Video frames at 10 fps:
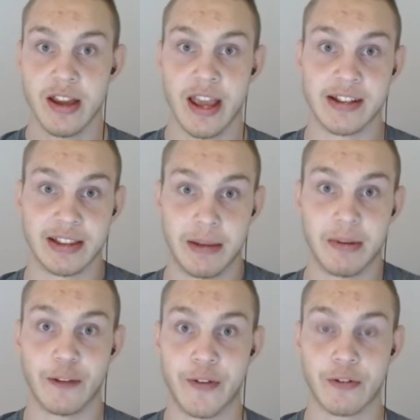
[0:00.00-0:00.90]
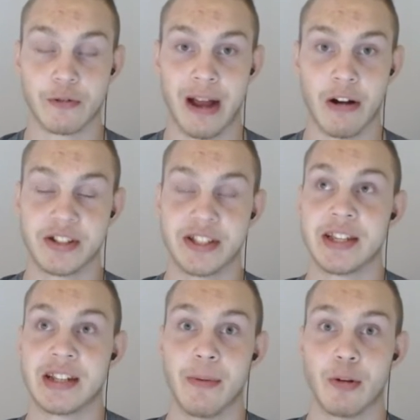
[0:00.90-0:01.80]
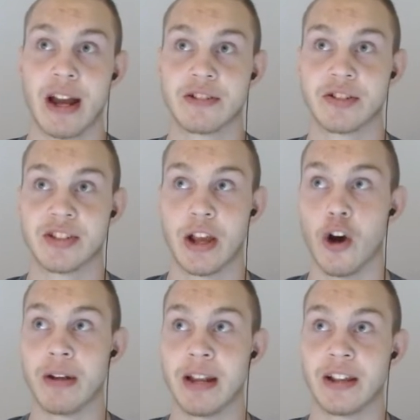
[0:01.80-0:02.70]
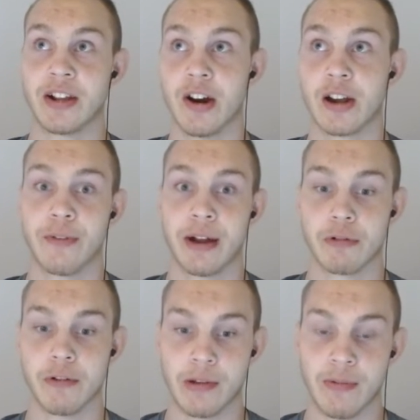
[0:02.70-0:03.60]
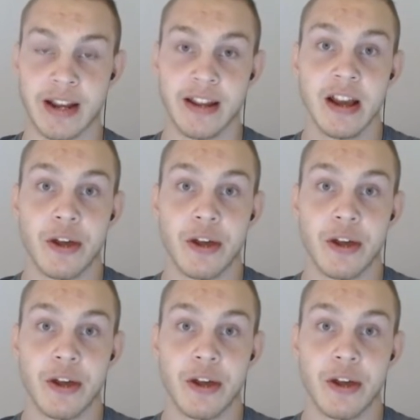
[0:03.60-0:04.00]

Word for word: It's limiting federal power. See these Democrats who say, "Oh, we need to codify Roe v. Wade."